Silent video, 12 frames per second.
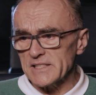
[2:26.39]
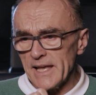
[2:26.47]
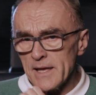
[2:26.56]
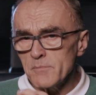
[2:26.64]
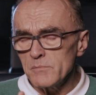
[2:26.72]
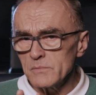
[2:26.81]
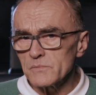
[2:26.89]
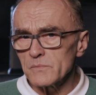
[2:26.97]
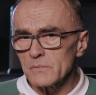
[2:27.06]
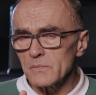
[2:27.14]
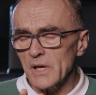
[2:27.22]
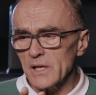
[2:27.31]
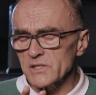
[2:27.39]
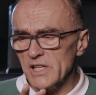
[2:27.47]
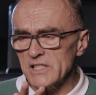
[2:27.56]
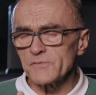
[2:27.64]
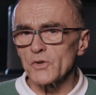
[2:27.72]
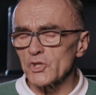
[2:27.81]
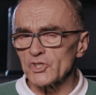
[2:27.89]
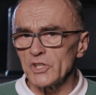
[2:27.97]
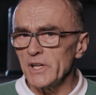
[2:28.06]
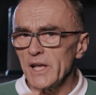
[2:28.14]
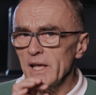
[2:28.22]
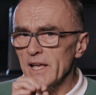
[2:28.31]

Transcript: him, it's his version.